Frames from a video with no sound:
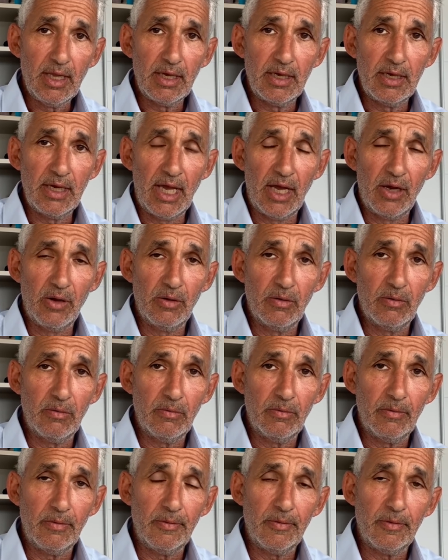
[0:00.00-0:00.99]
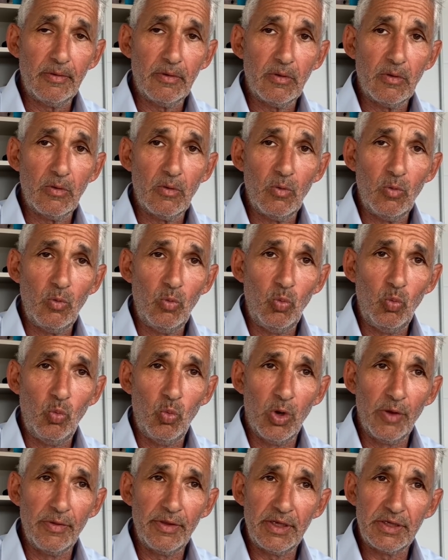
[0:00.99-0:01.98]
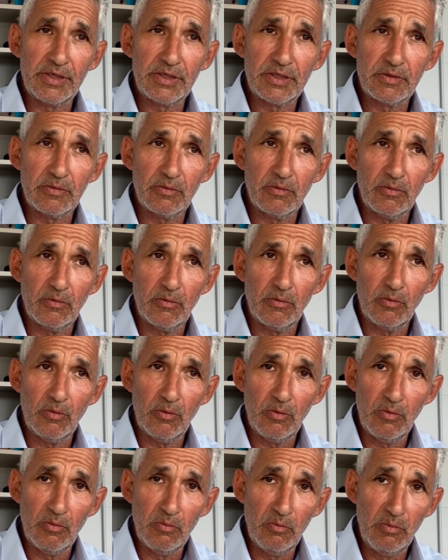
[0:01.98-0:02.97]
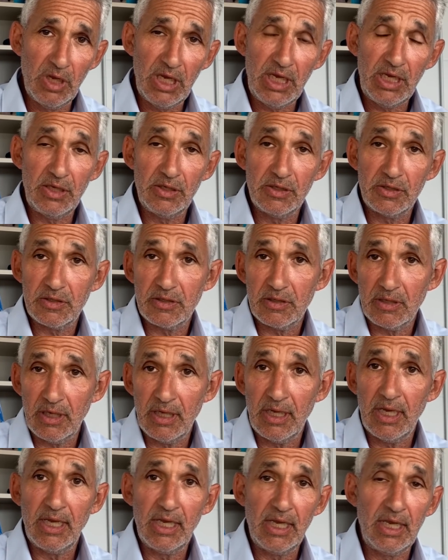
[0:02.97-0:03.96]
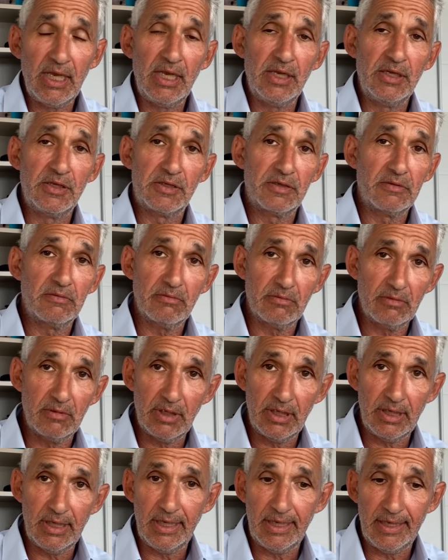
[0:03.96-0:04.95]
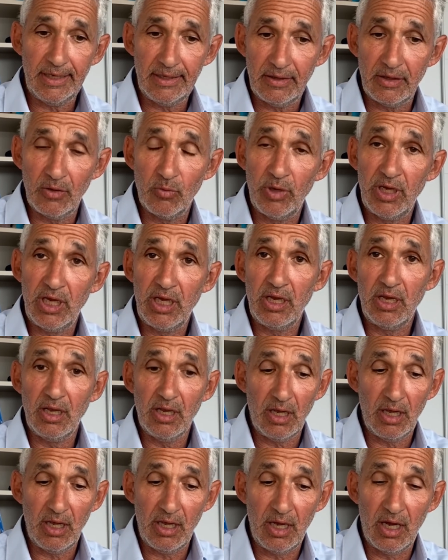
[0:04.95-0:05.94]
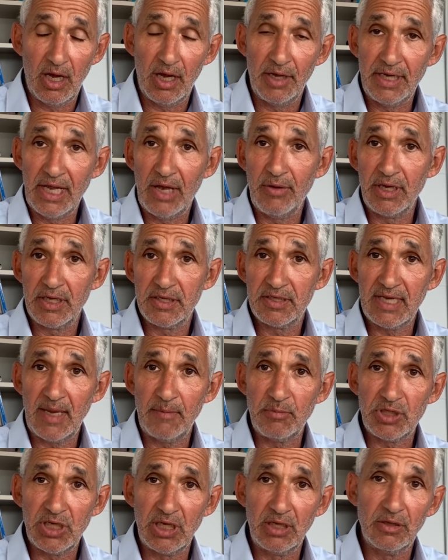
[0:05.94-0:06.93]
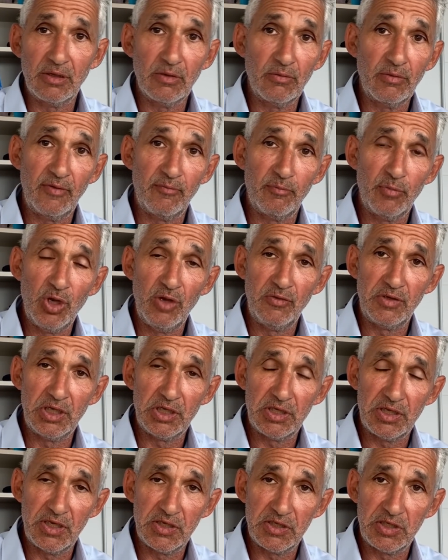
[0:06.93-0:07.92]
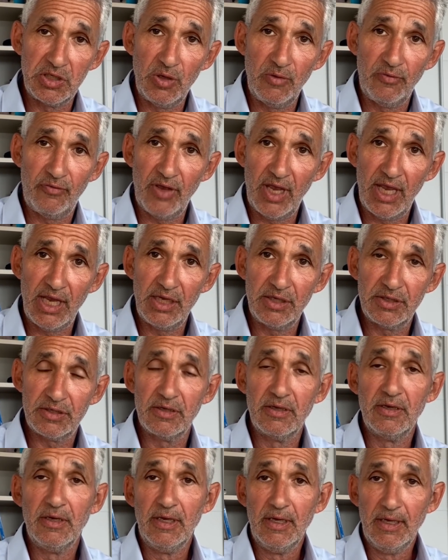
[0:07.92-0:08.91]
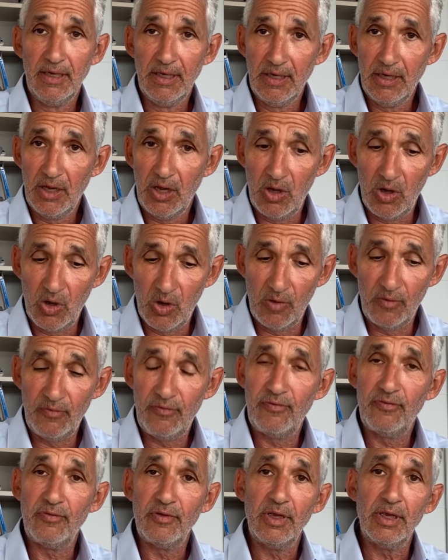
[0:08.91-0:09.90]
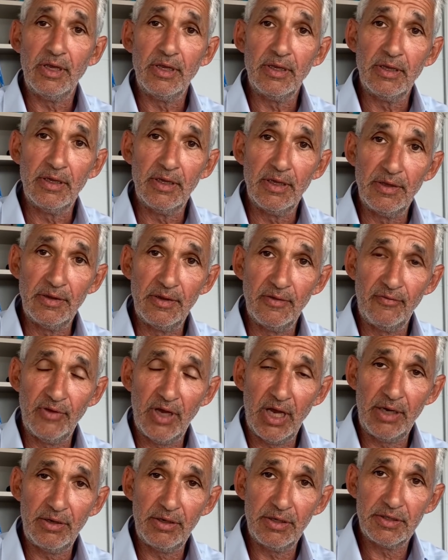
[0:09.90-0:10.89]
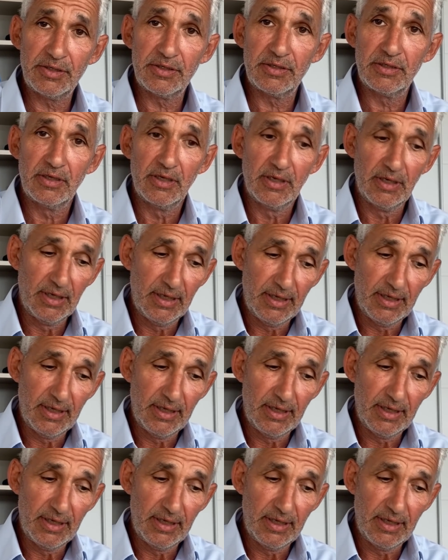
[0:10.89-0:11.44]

Now, what this means is that we are now accepting that we've moved into this new phase of the virus.